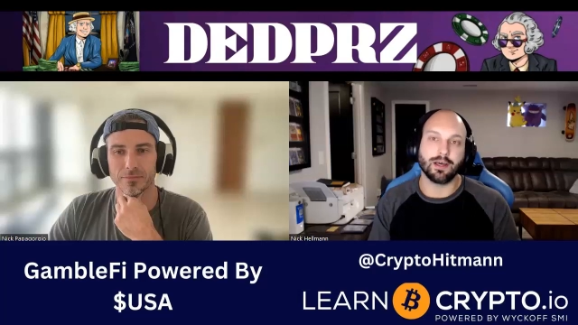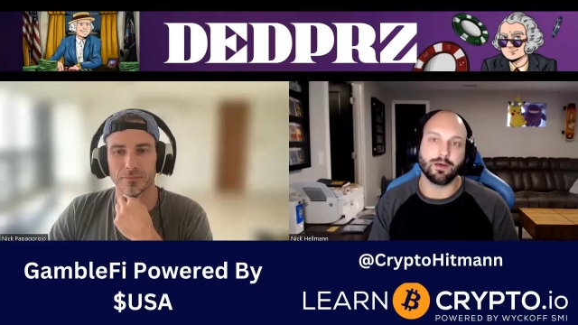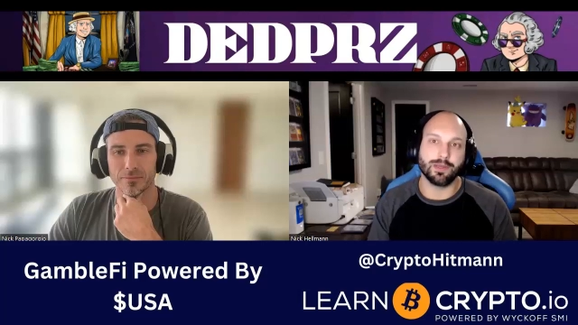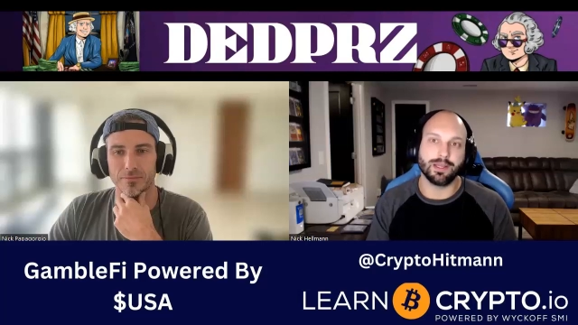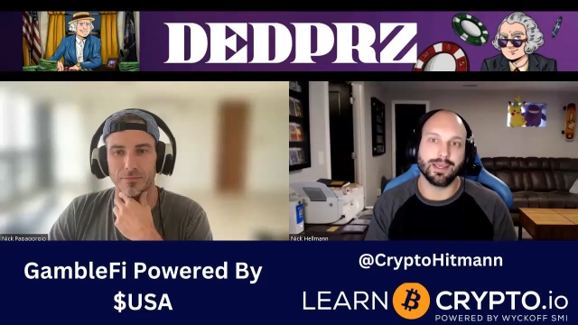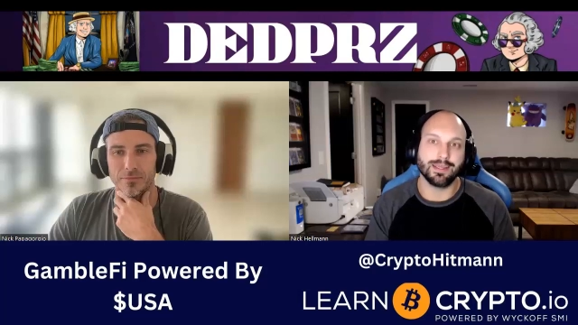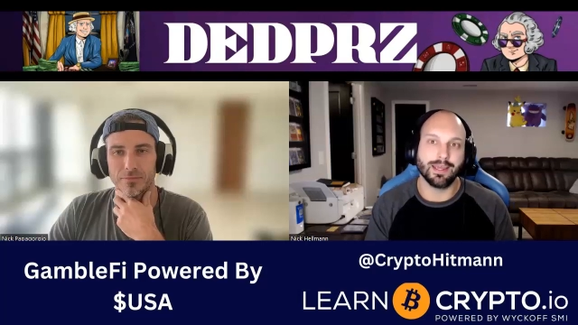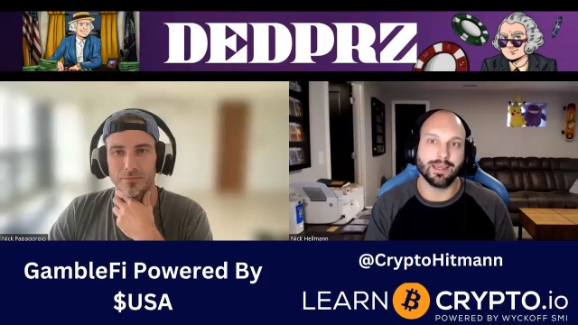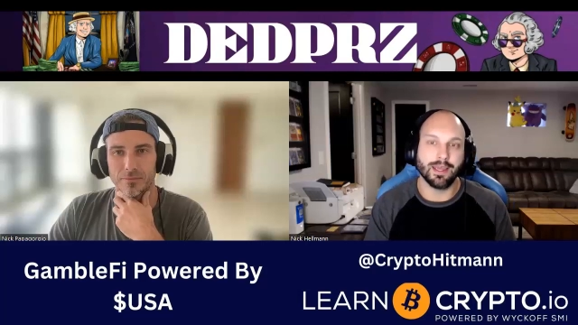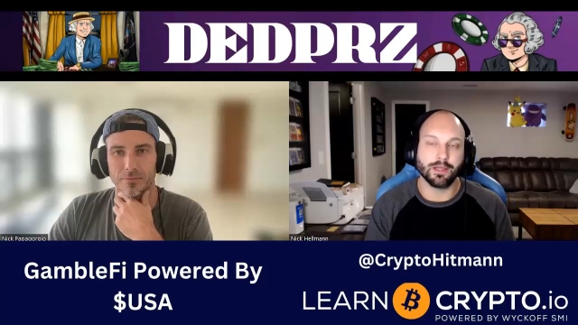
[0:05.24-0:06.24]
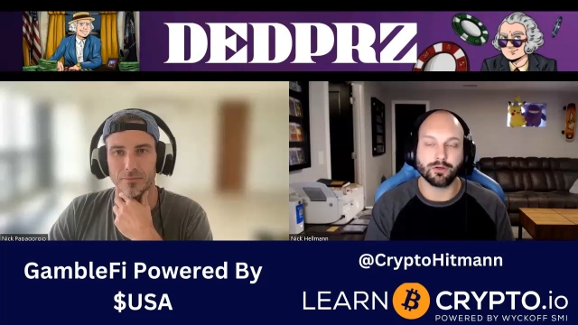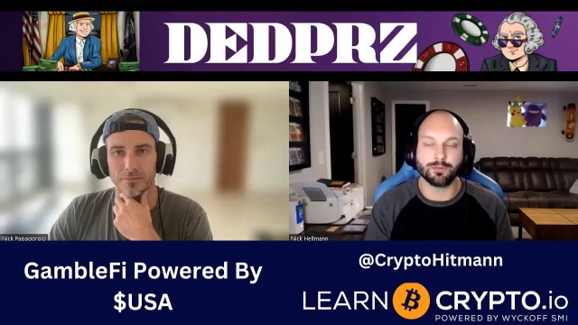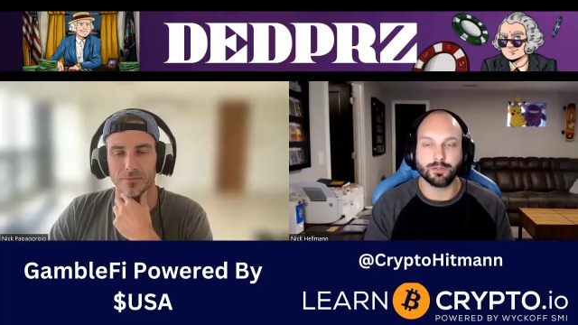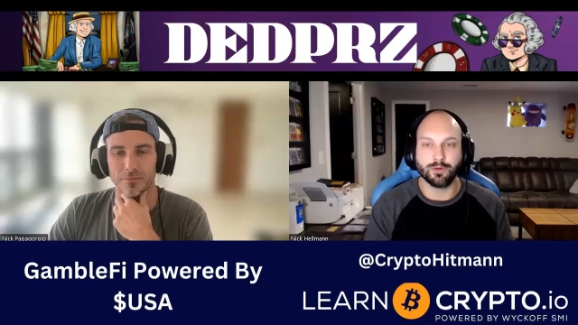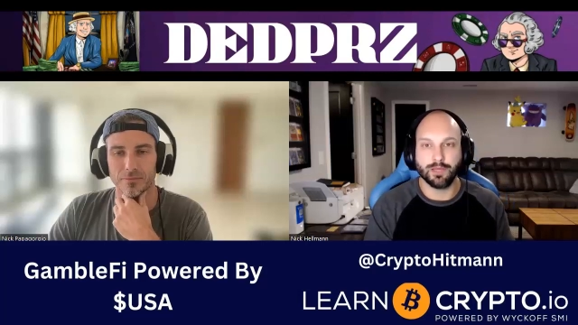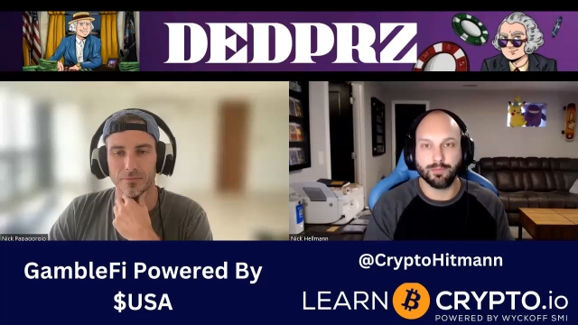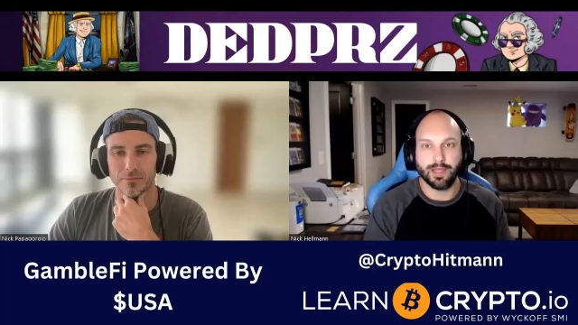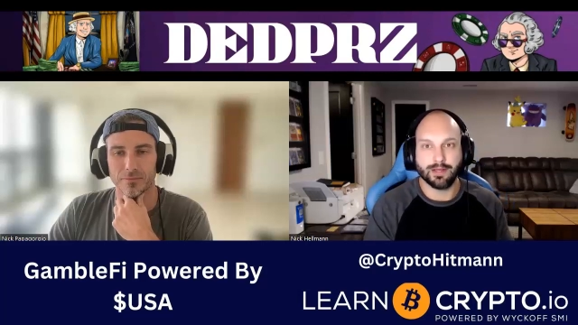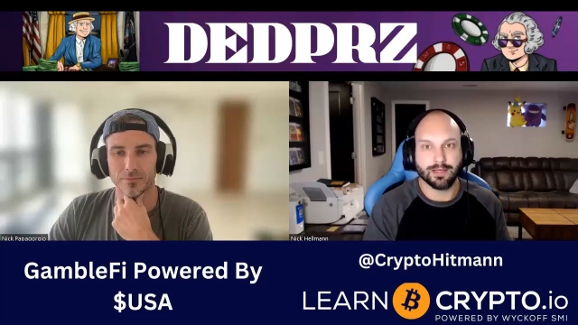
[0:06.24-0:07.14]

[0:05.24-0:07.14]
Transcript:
Speaker 1: Hellmann, aka Crypto Hitman,